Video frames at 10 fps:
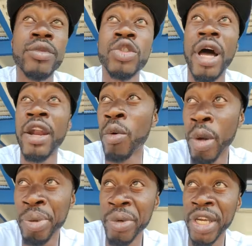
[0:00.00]
So I don't
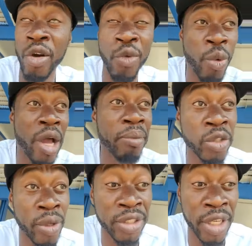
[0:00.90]
want people to get overwhelmed.
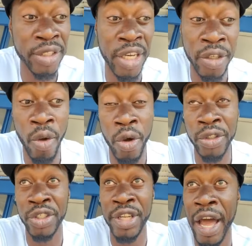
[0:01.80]
That's why I say take the
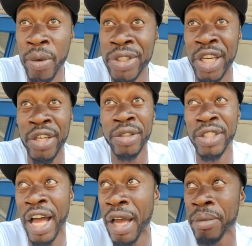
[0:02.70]
courses now and take your
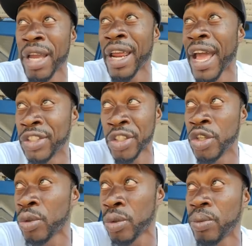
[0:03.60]
time and
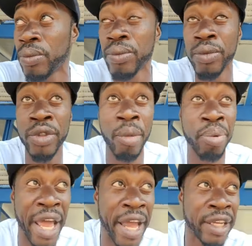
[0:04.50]
execute the
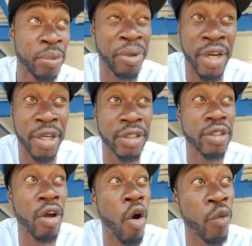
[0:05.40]
plans, because
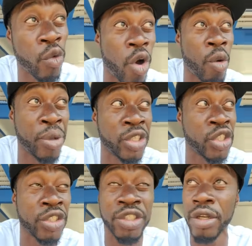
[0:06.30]
the overall
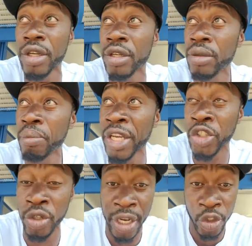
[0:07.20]
picture is to make
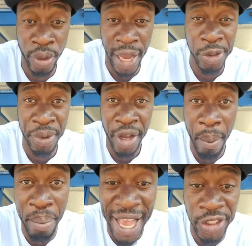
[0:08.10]
sure that you guys
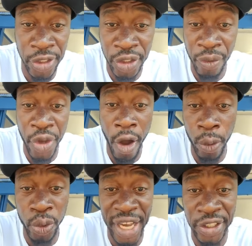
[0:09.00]
become masters of your
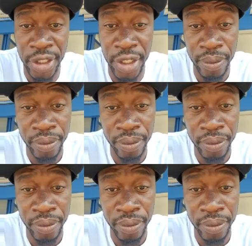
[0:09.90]
own destiny.